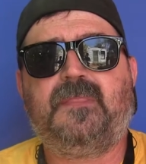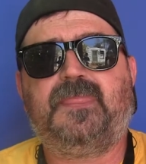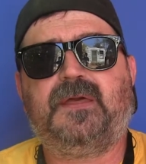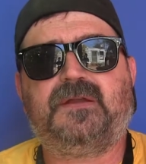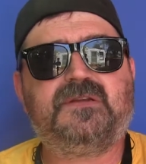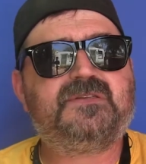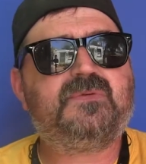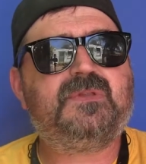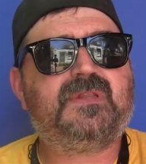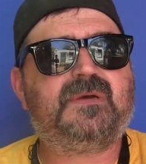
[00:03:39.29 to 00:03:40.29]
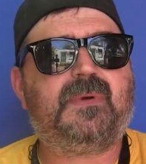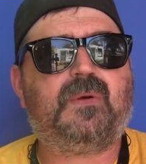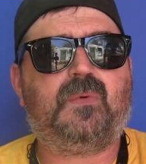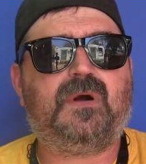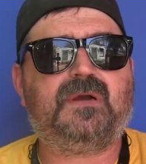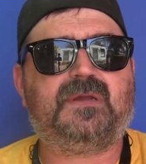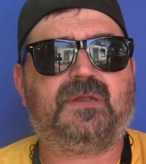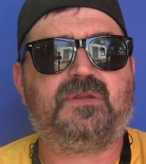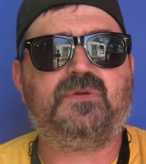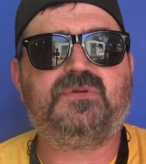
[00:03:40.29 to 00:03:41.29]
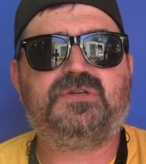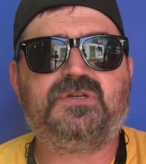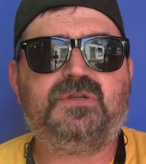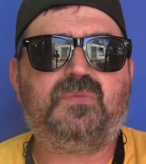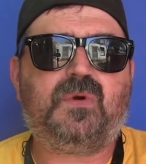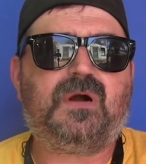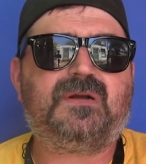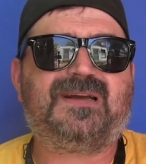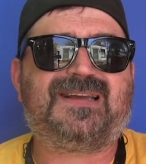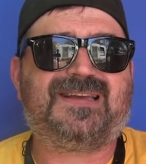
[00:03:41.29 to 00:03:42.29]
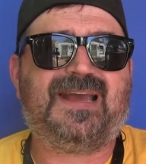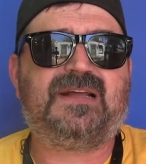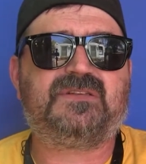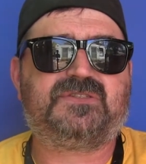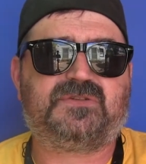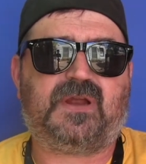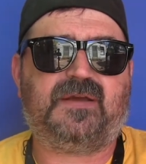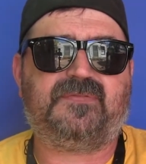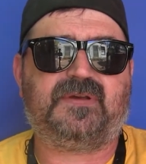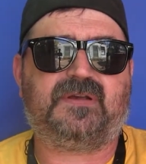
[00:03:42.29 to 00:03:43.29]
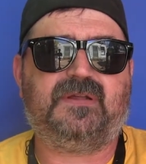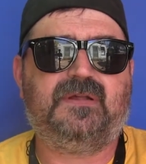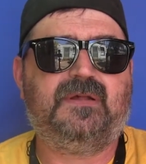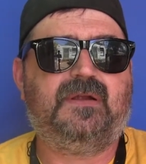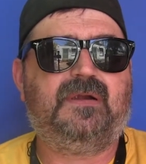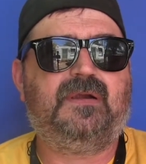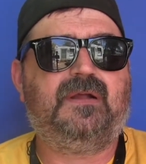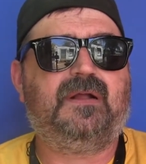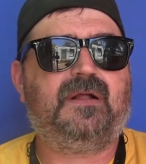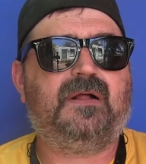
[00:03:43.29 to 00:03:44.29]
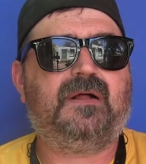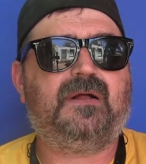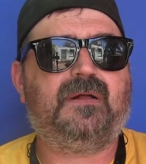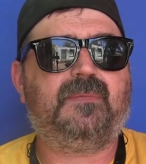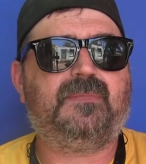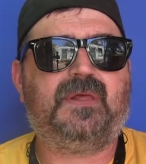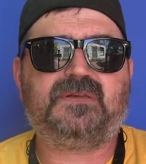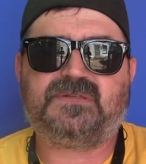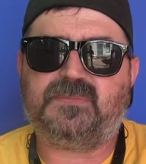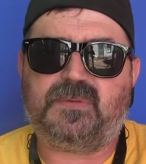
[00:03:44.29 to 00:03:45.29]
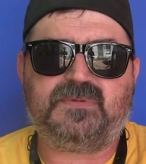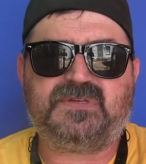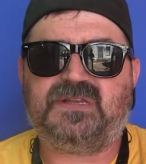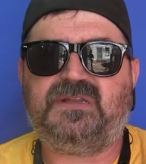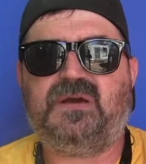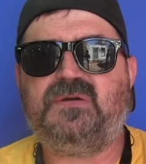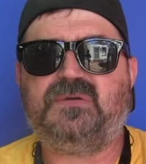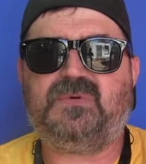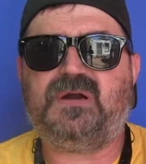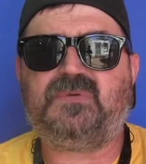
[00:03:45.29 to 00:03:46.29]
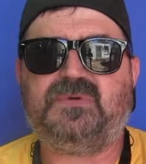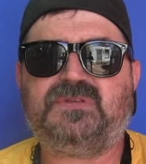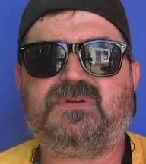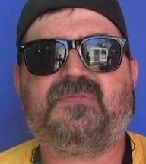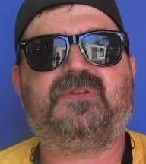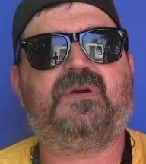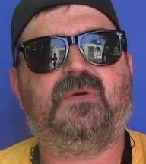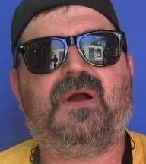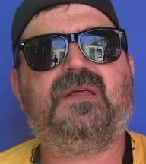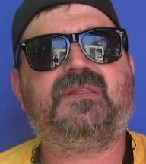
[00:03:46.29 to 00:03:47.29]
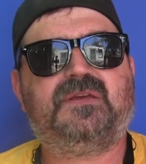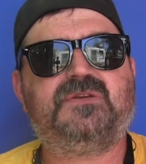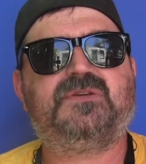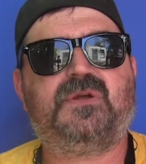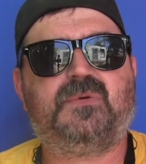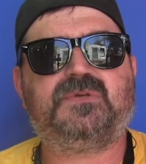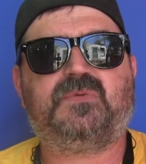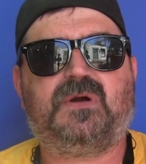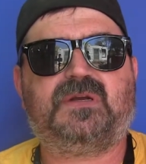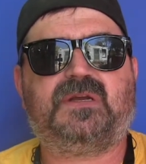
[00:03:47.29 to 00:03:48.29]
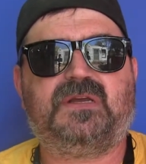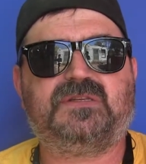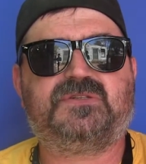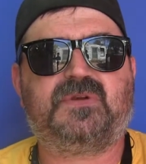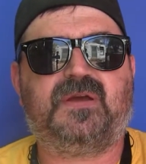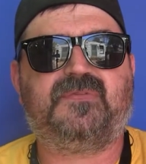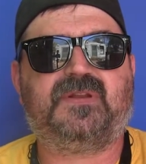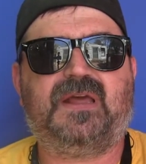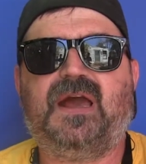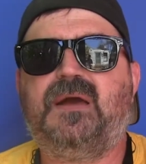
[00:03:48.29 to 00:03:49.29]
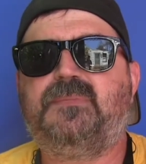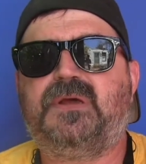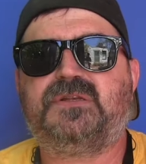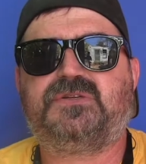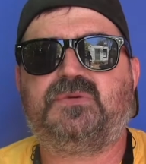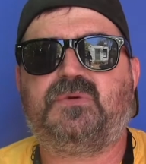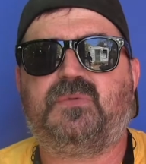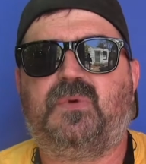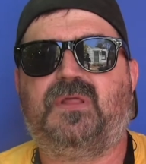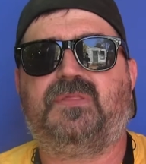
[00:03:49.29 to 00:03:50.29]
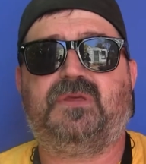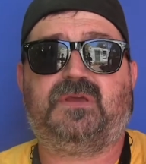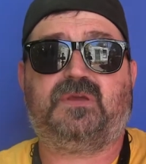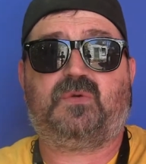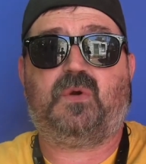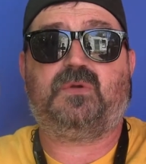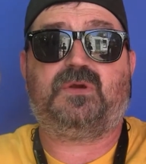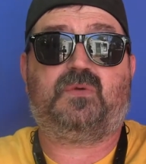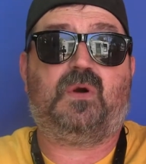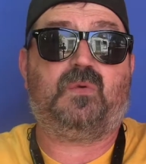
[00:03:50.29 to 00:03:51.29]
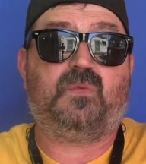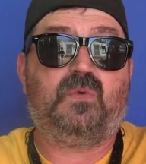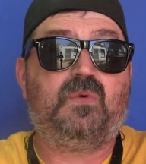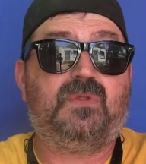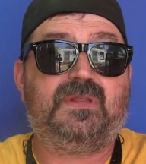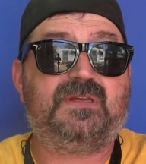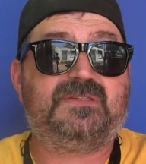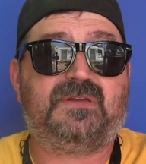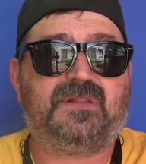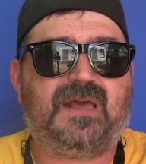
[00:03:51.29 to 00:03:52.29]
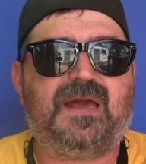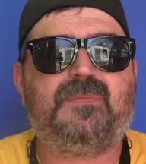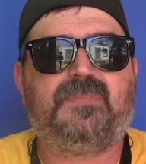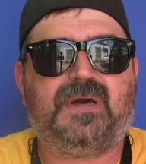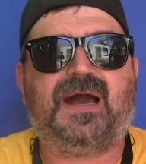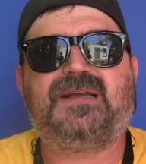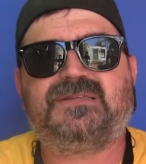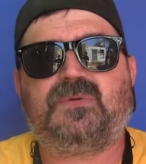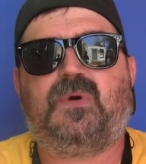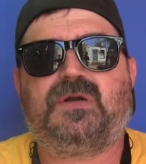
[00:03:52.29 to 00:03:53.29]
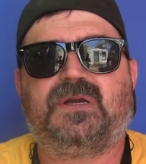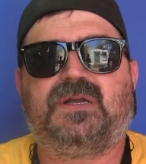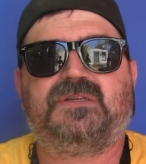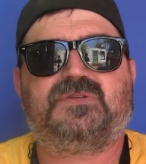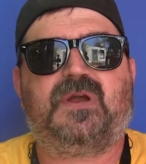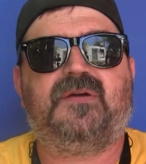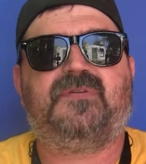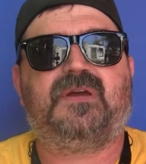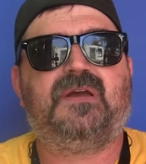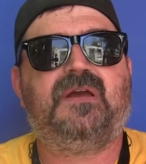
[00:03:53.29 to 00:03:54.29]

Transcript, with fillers: Now, here's the one thing about walking. You should walk against traffic. Um, now, some people say, no, you walk with traffic. No, I think you should always walk against traffic. Now, I'm not sure what the quote unquote rule is on that, but I say walk against traffic.